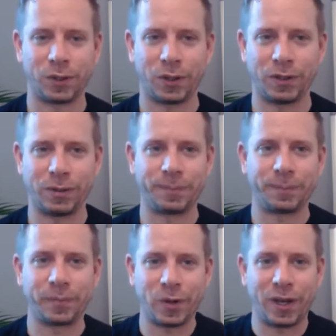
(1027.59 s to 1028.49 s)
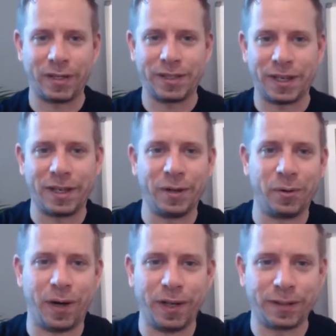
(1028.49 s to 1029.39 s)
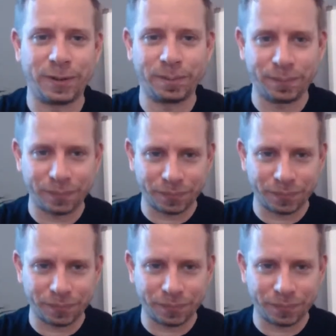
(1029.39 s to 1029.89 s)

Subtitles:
Good. Okay, take a little rest.